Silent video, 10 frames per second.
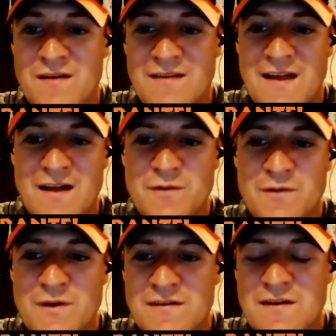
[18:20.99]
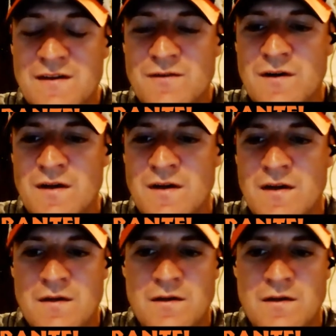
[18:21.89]
is a hell of a receiver,
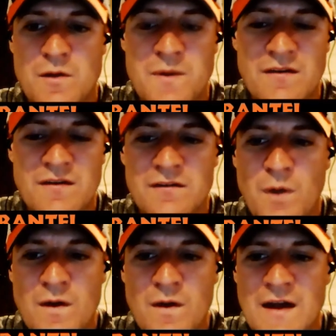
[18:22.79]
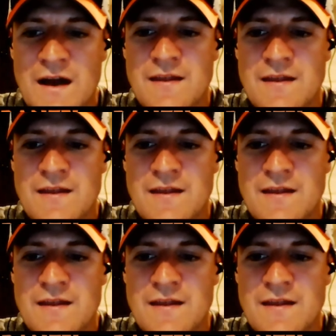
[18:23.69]
but he's a small guy.